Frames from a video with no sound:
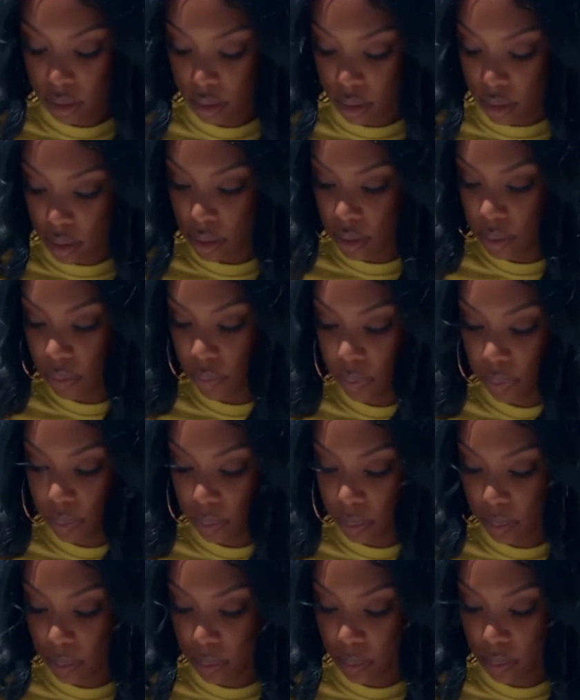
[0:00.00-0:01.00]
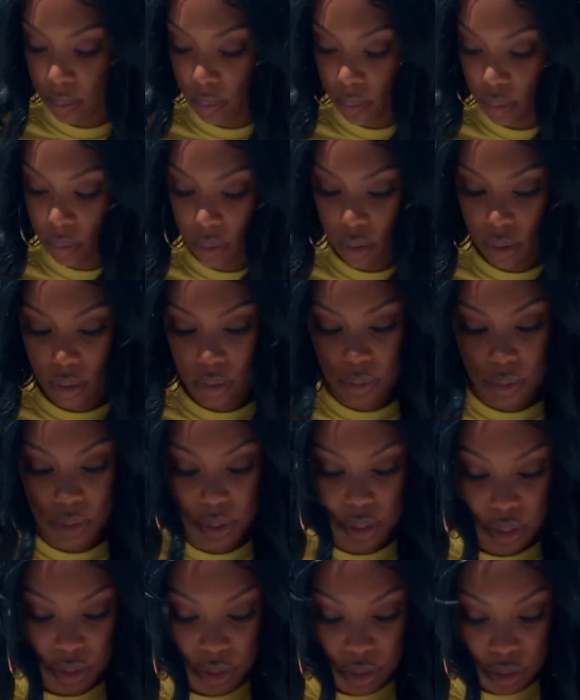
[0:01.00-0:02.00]
So
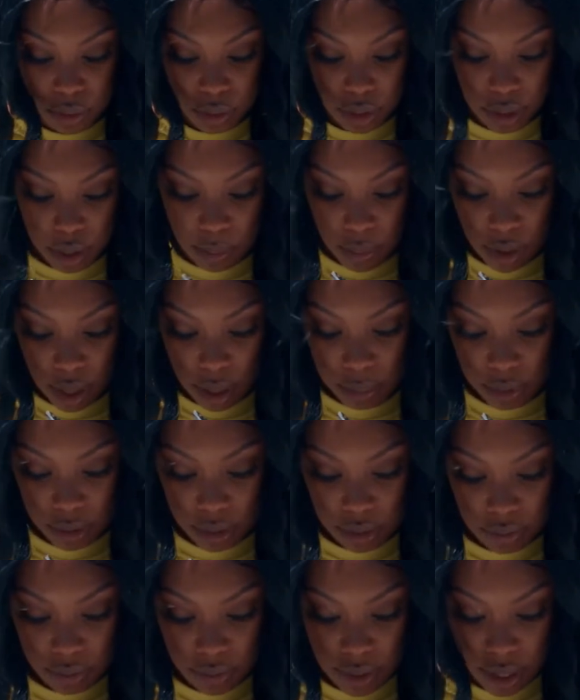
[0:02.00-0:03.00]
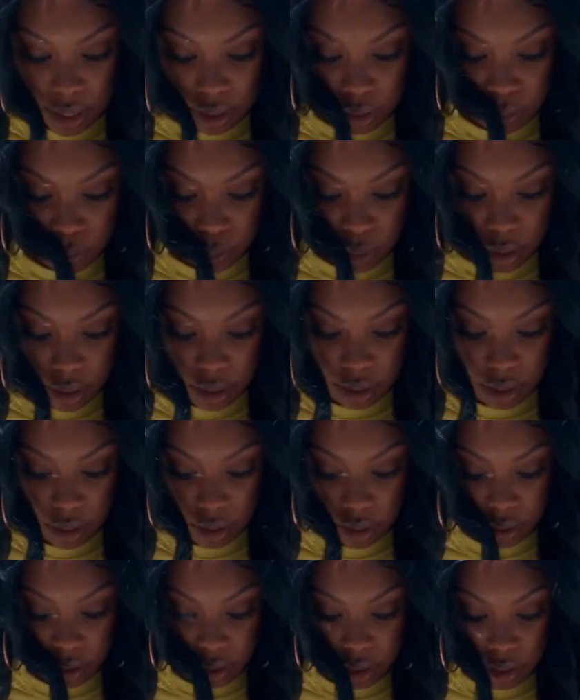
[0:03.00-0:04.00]
when you're doing a marble effect with
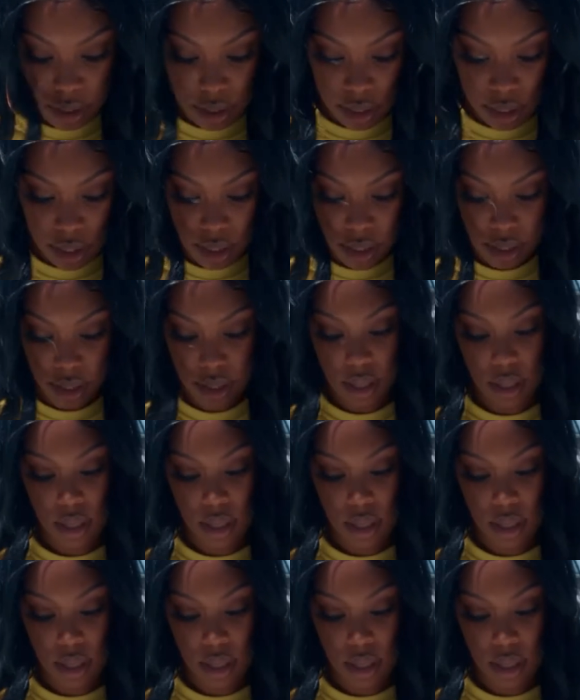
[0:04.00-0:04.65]
acrylic,